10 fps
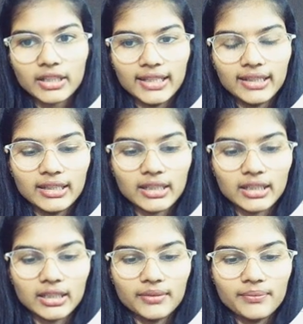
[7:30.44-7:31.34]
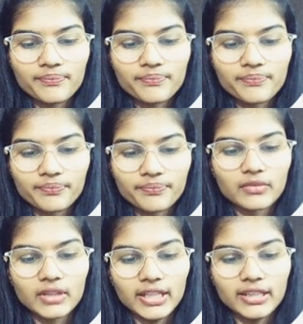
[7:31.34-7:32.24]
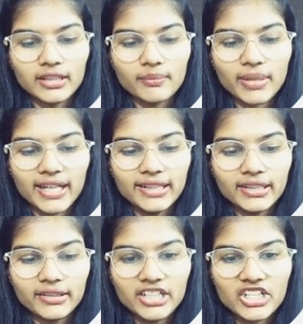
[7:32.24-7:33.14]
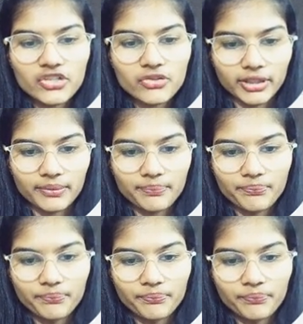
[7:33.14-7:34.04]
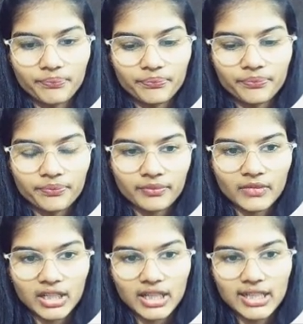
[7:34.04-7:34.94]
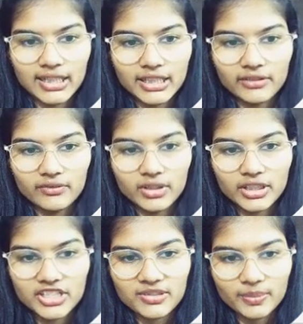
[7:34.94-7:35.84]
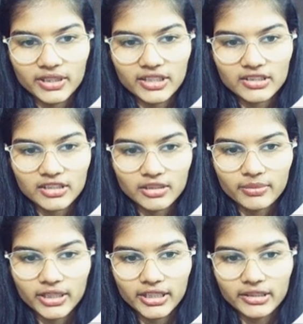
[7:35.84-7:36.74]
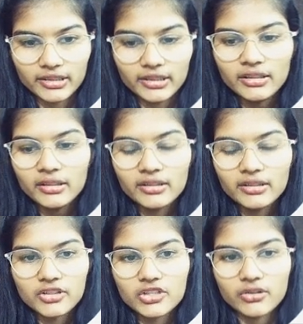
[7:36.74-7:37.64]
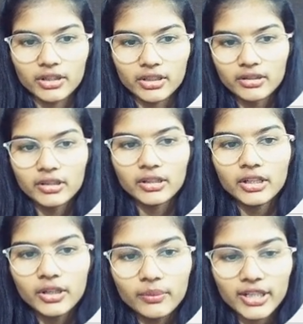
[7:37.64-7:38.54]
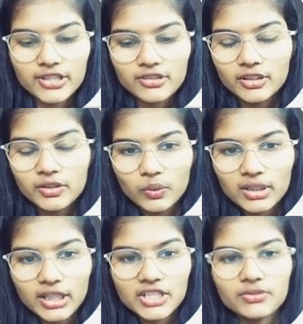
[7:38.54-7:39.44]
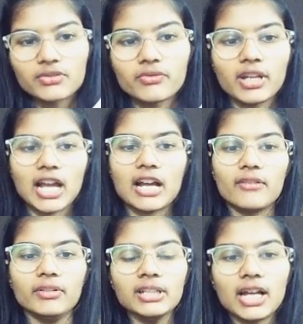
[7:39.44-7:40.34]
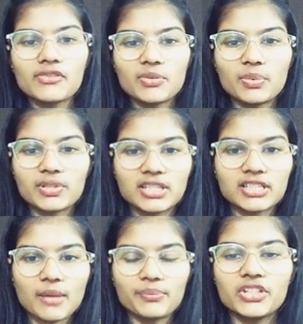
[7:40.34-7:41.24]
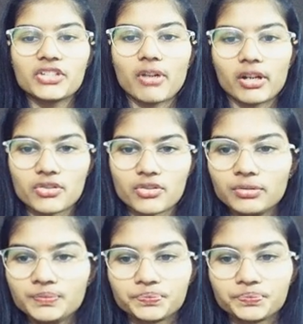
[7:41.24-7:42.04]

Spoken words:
in the binary tree. I'll give the space in the binary tree, right? So the node class which we have in, that represents up the structure